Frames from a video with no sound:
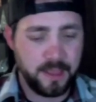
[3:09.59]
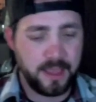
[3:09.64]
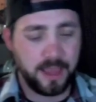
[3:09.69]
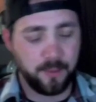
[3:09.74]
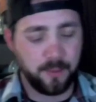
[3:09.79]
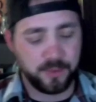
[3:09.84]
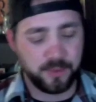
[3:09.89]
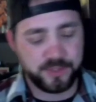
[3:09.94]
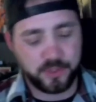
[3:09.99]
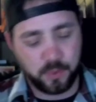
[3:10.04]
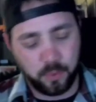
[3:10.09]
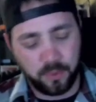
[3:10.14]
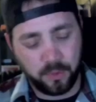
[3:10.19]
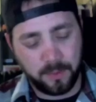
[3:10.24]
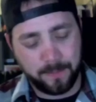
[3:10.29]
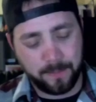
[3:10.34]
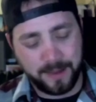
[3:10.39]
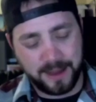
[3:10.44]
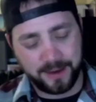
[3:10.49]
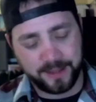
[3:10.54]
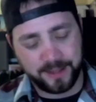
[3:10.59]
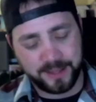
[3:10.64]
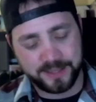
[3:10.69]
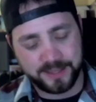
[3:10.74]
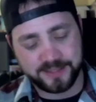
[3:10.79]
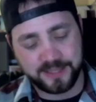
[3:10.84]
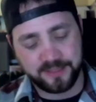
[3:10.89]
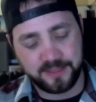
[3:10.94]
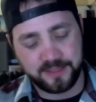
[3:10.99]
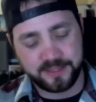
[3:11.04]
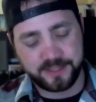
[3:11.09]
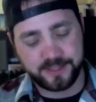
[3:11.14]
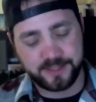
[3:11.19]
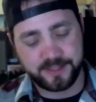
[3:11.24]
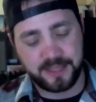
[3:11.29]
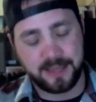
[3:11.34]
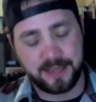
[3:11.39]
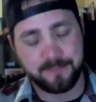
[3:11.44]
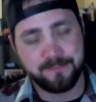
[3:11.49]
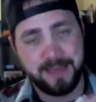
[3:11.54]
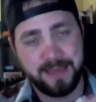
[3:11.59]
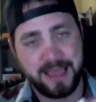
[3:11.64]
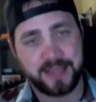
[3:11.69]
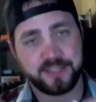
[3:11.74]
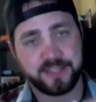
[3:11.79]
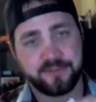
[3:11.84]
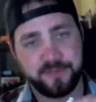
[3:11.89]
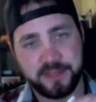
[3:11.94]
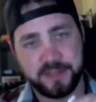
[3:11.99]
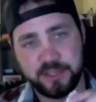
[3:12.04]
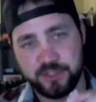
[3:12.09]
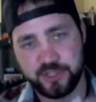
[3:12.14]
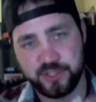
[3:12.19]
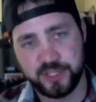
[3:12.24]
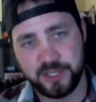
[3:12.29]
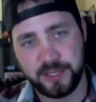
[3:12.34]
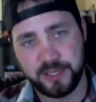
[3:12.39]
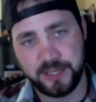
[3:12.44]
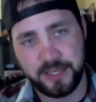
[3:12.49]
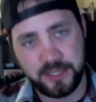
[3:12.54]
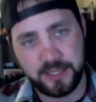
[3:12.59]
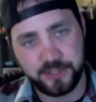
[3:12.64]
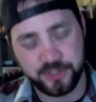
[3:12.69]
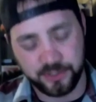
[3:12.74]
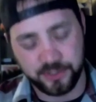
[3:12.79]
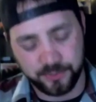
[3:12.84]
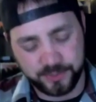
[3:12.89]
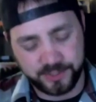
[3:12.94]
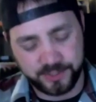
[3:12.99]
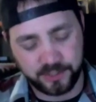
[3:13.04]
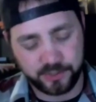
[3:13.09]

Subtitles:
And what's cool about it is that this is a max VG e-juice.